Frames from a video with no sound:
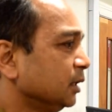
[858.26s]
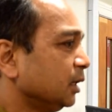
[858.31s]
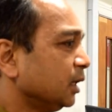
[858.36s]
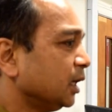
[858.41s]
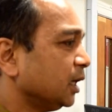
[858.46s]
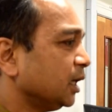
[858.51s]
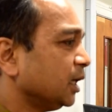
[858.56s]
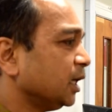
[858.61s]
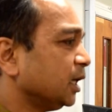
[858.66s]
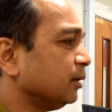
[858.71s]

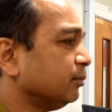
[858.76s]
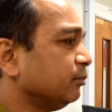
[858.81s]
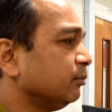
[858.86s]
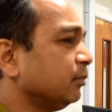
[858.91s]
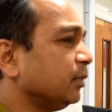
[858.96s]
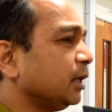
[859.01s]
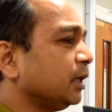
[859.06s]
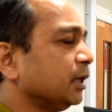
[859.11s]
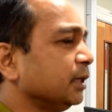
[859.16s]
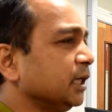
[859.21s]

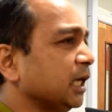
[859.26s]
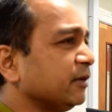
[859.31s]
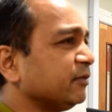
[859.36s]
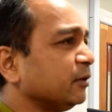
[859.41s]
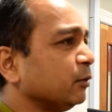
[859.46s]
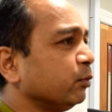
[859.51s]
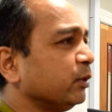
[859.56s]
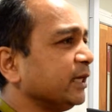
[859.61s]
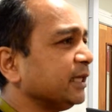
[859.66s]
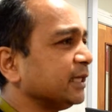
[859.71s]

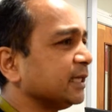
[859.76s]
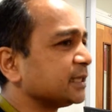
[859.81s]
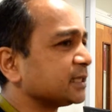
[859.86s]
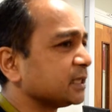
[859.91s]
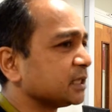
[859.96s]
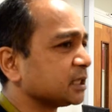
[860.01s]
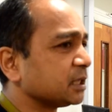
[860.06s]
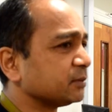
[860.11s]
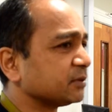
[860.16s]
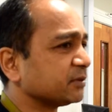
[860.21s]
Another weakness
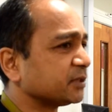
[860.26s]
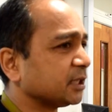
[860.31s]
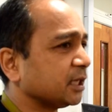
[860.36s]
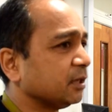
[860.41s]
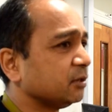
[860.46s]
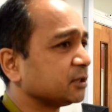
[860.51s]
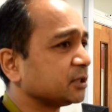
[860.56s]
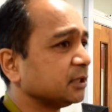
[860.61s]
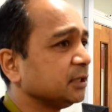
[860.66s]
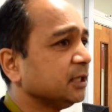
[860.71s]
in terms of
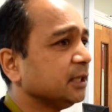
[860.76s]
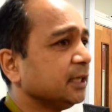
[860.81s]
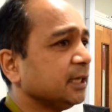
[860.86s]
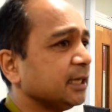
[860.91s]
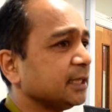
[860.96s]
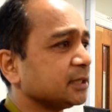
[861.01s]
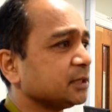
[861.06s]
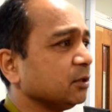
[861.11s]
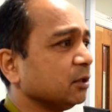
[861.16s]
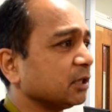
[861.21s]
Toyota
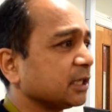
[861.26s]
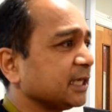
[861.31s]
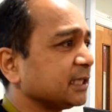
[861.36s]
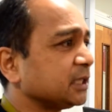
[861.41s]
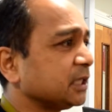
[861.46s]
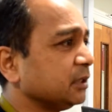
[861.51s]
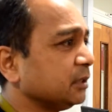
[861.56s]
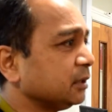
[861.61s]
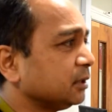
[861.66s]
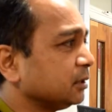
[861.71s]
is not
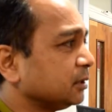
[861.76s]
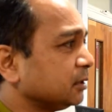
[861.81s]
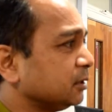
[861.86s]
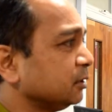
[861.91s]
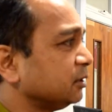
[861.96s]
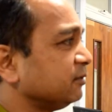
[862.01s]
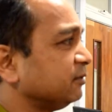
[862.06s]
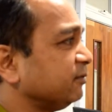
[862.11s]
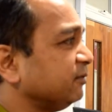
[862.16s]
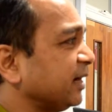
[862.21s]
getting
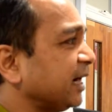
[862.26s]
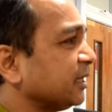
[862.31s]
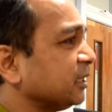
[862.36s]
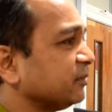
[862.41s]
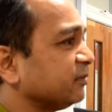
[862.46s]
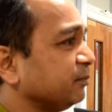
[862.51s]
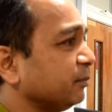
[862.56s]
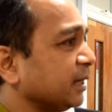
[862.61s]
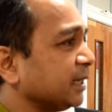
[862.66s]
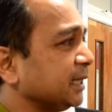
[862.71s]
good
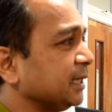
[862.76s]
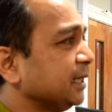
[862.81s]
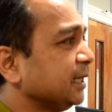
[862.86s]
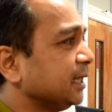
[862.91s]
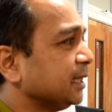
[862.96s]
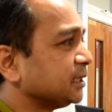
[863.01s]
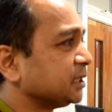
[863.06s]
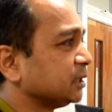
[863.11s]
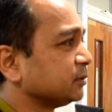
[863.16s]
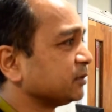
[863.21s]
value for money
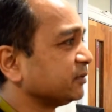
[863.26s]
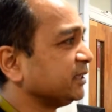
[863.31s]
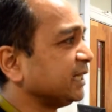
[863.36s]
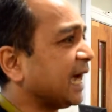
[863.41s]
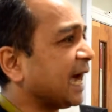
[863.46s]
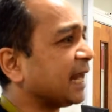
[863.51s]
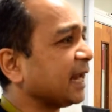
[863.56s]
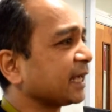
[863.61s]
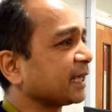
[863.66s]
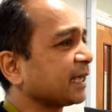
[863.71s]
in terms of the
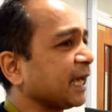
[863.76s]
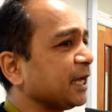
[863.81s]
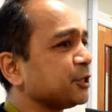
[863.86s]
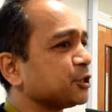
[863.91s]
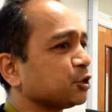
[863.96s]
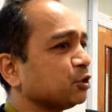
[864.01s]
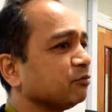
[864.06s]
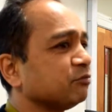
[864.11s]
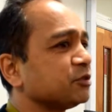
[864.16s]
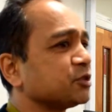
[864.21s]

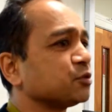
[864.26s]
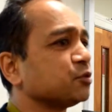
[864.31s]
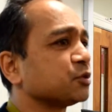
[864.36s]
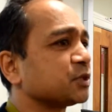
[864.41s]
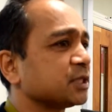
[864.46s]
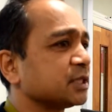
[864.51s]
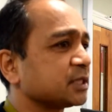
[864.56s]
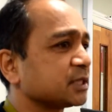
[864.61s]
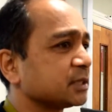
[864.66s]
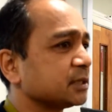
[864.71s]
allocation of
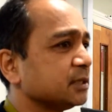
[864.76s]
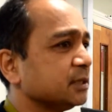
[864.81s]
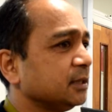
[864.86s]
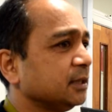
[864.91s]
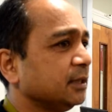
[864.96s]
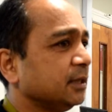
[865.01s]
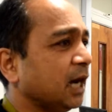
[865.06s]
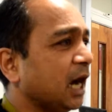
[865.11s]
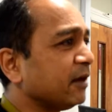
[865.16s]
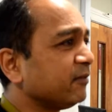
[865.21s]
resources.
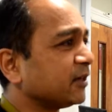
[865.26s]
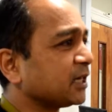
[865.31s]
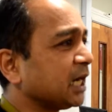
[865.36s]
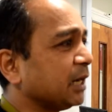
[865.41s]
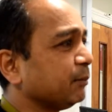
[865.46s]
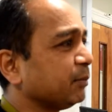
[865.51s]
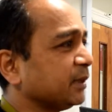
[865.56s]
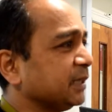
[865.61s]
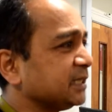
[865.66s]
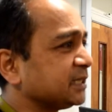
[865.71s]
Other
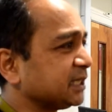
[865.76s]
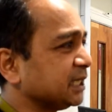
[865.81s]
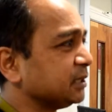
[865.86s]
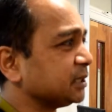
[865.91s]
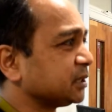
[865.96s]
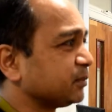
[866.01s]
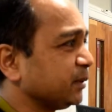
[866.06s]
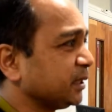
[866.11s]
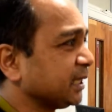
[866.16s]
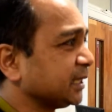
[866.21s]
companies seem
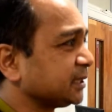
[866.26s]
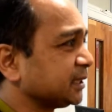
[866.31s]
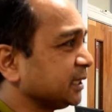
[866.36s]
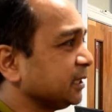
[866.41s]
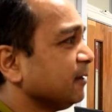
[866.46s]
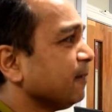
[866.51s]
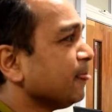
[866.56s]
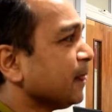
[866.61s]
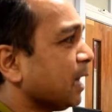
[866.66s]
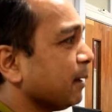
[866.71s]
to be getting
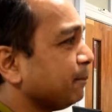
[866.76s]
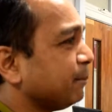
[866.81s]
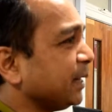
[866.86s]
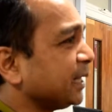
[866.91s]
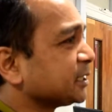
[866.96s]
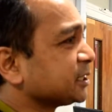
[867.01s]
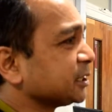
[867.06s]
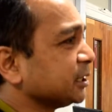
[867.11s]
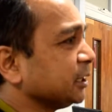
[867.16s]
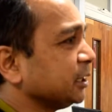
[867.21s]
a
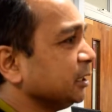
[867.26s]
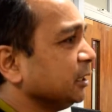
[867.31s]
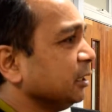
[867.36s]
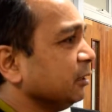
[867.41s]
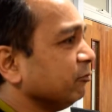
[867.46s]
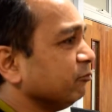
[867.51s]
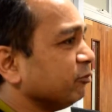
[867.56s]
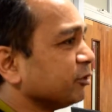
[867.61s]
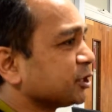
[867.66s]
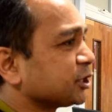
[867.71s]
better
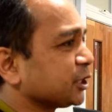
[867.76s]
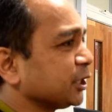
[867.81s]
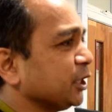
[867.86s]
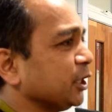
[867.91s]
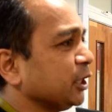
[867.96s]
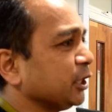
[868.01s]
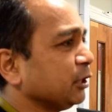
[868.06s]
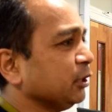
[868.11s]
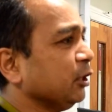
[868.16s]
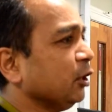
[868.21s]

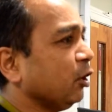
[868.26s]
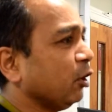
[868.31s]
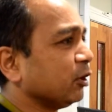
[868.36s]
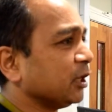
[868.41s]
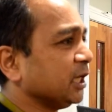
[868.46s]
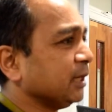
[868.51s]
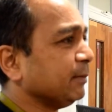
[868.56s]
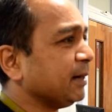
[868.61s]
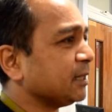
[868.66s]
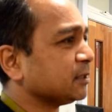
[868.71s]
return
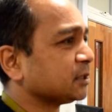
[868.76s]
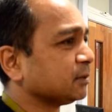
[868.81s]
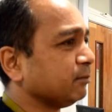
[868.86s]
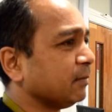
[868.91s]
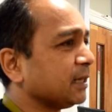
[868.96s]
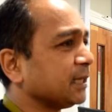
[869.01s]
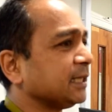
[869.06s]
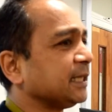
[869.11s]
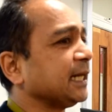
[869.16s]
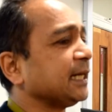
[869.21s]
on the amount of
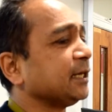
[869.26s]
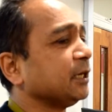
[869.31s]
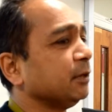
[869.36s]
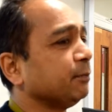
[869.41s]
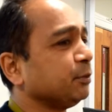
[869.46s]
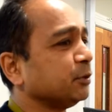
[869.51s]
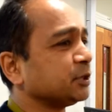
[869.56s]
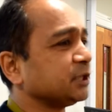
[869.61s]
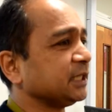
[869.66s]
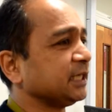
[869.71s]
money that they're
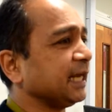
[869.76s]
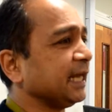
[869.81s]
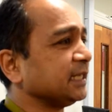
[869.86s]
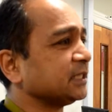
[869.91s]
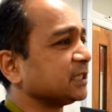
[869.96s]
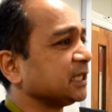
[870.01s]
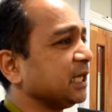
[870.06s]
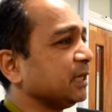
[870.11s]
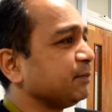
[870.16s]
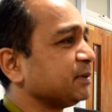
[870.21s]
putting
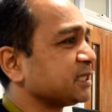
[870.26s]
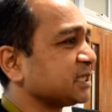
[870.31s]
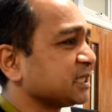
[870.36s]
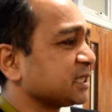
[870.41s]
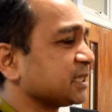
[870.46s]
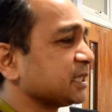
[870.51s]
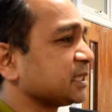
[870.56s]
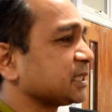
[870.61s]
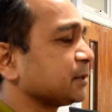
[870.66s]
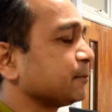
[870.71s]
into their
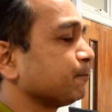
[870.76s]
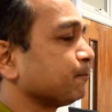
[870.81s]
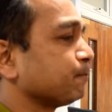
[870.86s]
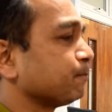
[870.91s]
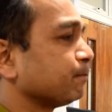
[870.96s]
businesses.